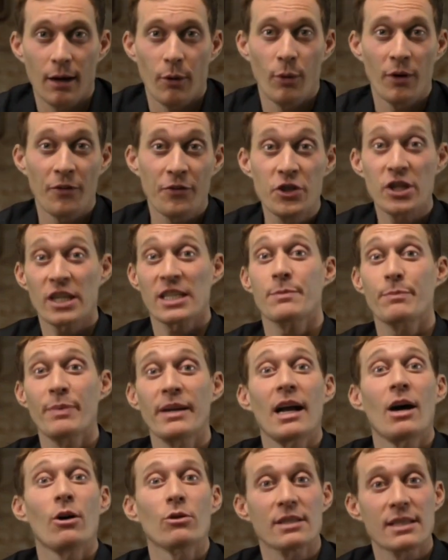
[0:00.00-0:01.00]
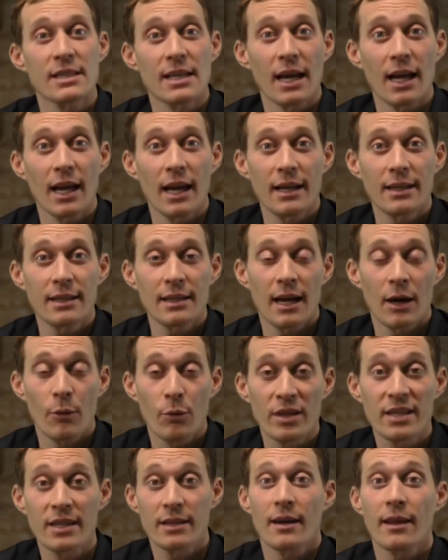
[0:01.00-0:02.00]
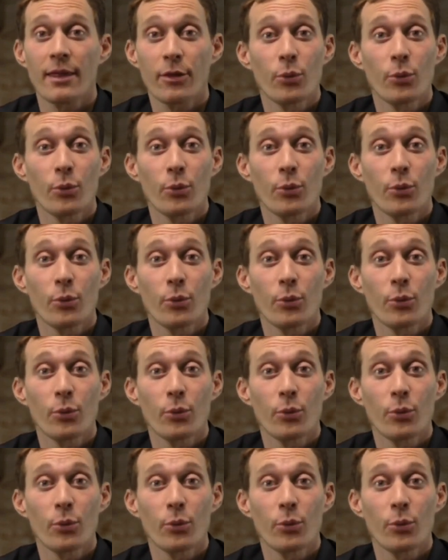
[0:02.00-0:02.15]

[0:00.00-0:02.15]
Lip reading: We have just been outside and we did a